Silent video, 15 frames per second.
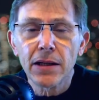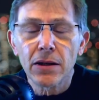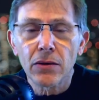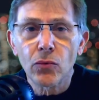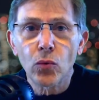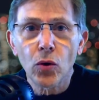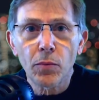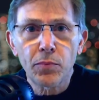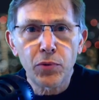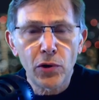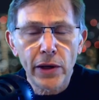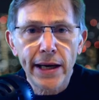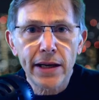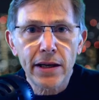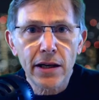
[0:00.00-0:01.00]
we're
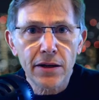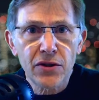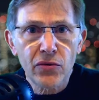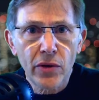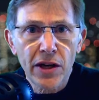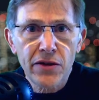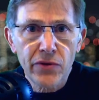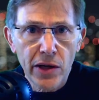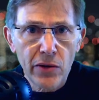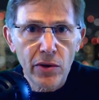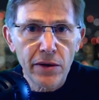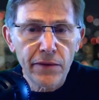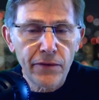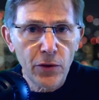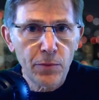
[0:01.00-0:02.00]
planning on a
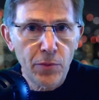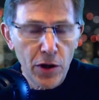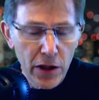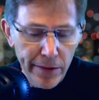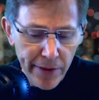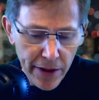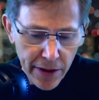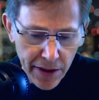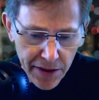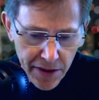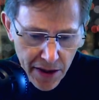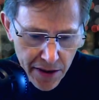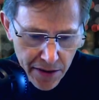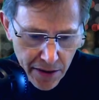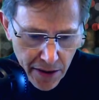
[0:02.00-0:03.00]
2021 Football America
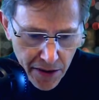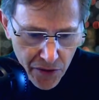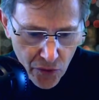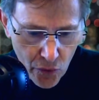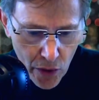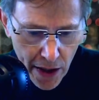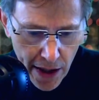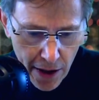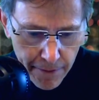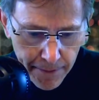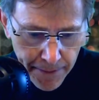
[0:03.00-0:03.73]
season as well.